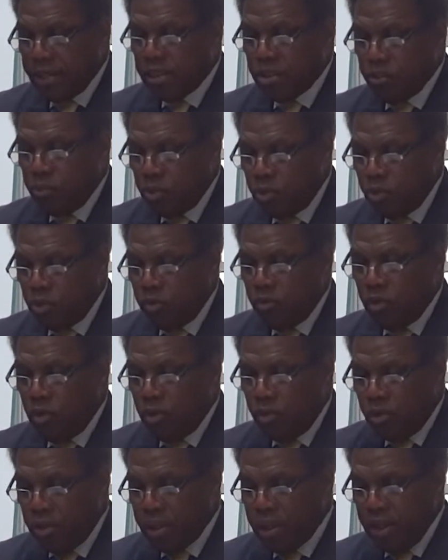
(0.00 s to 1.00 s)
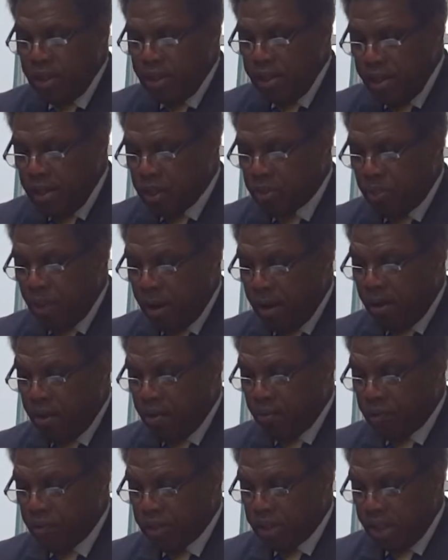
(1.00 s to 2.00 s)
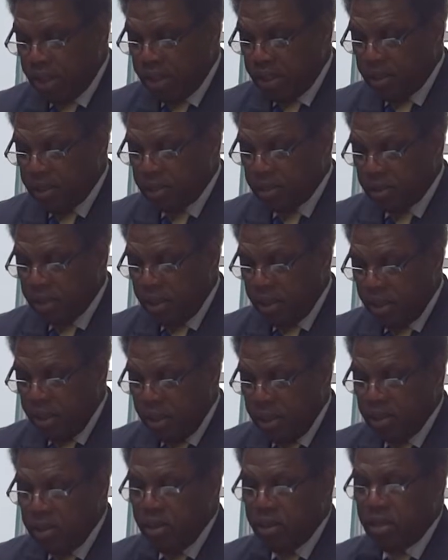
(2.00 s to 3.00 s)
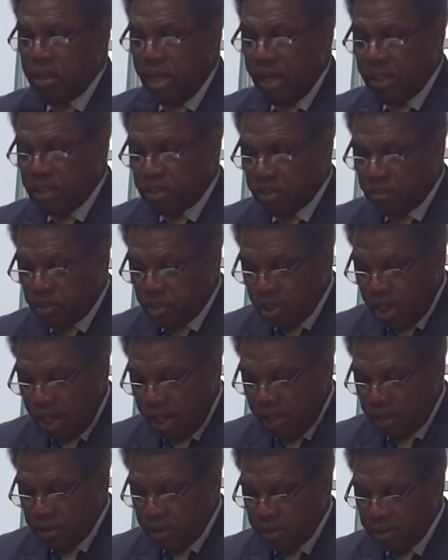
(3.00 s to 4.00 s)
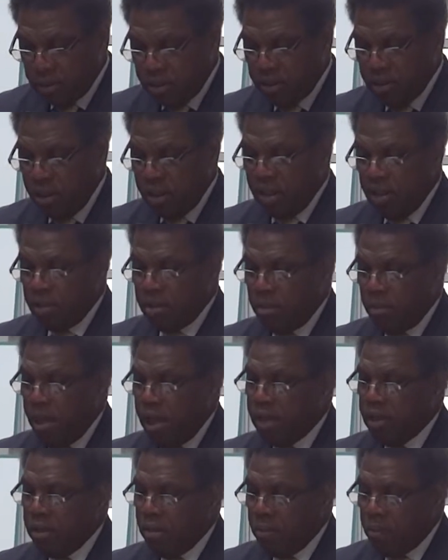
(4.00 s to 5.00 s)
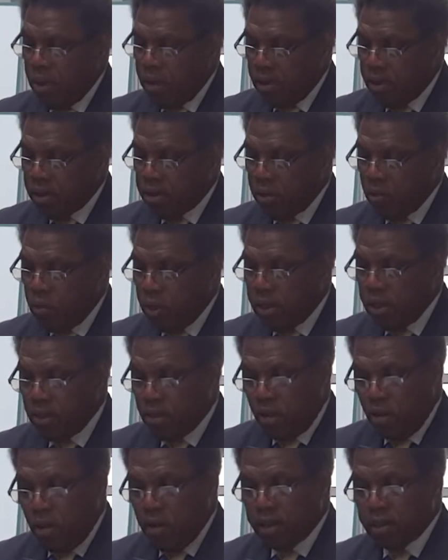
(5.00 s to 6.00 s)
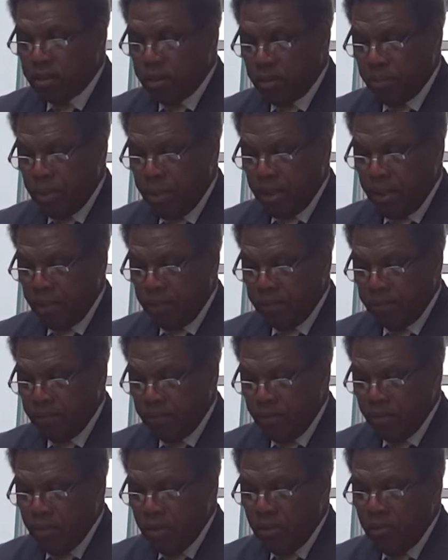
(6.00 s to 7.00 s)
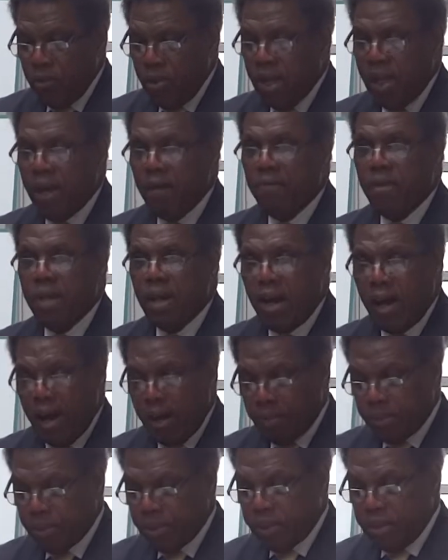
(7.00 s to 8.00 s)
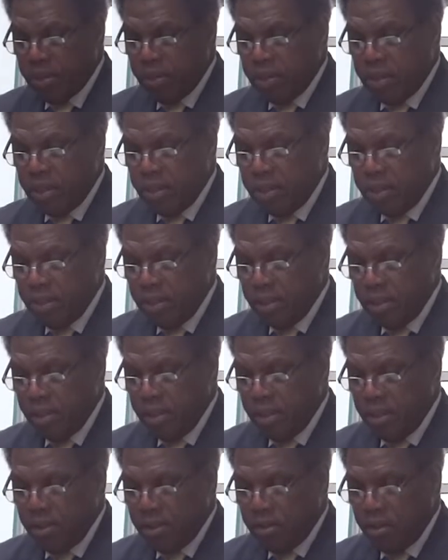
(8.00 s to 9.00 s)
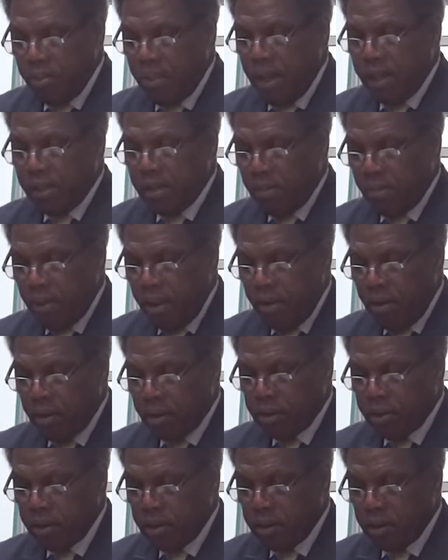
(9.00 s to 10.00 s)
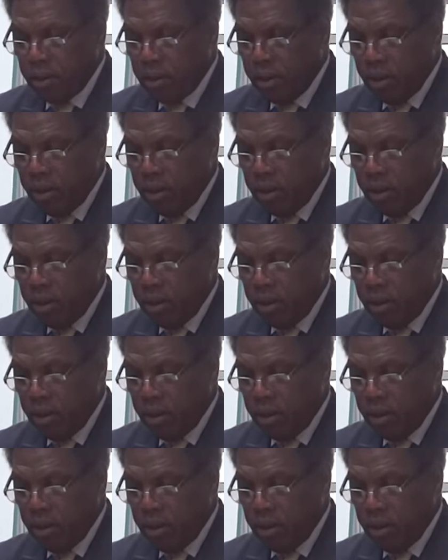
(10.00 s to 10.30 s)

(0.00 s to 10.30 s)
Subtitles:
us move on in these powerful days, these days of challenge, to make America what it ought to be. We have an opportunity to make America